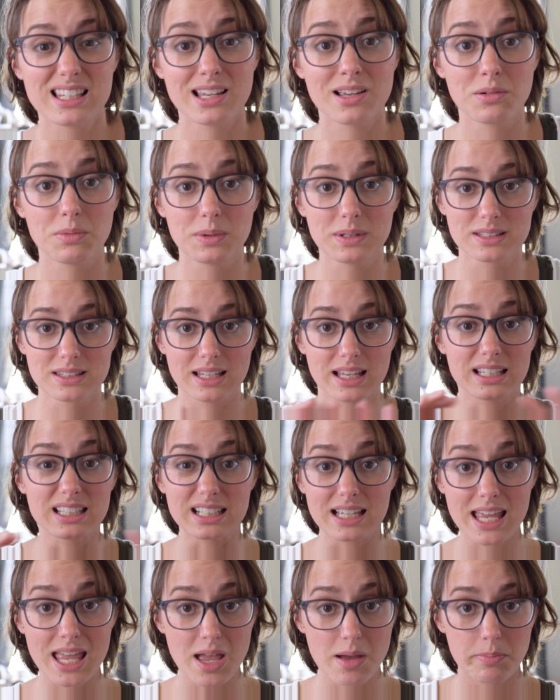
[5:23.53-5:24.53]
it was like a
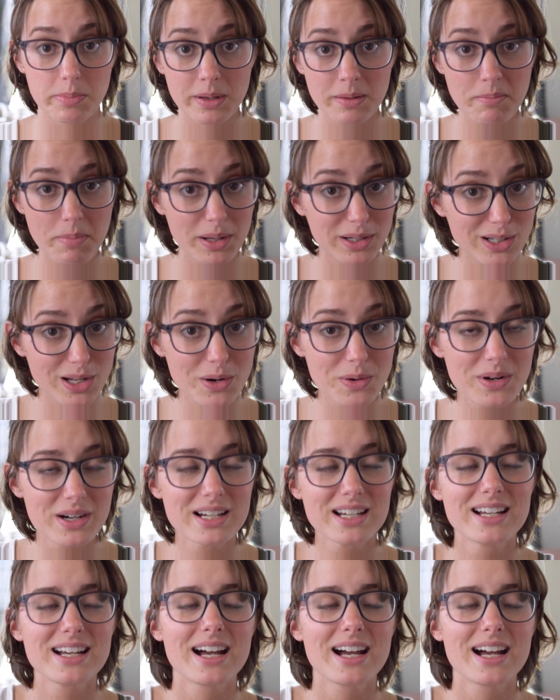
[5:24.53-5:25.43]
camping pillow,